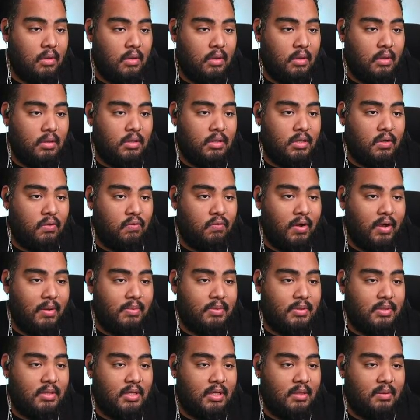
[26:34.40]
So Reb's
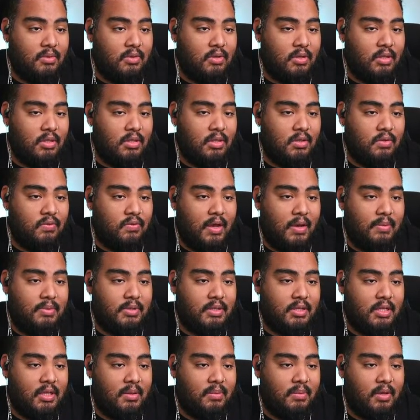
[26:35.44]
team. So this is Reb's
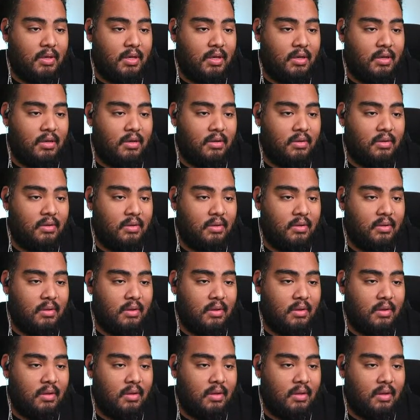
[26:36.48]
team here
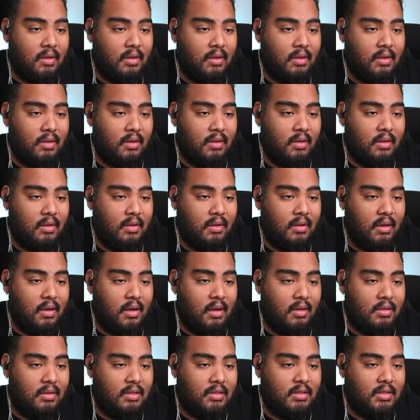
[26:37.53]

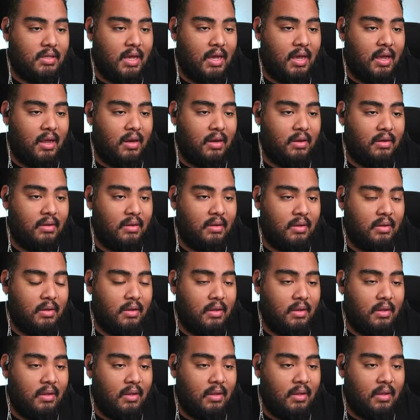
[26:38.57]
on the side.
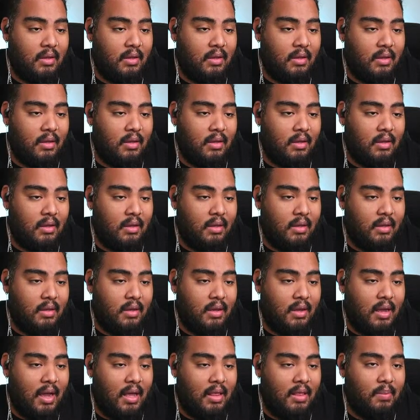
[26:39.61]

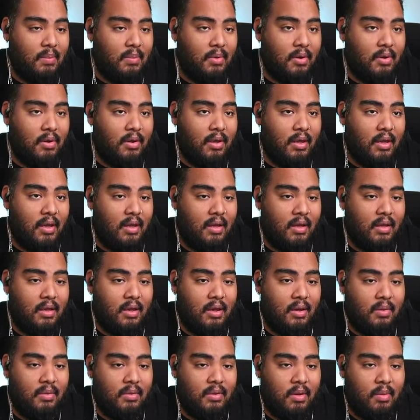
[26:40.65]
Kyler Murray. Oh,
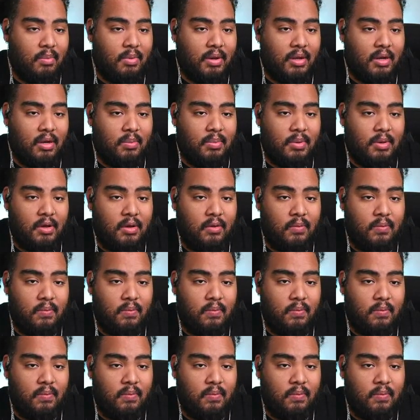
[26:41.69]
here, I'll bring it up here.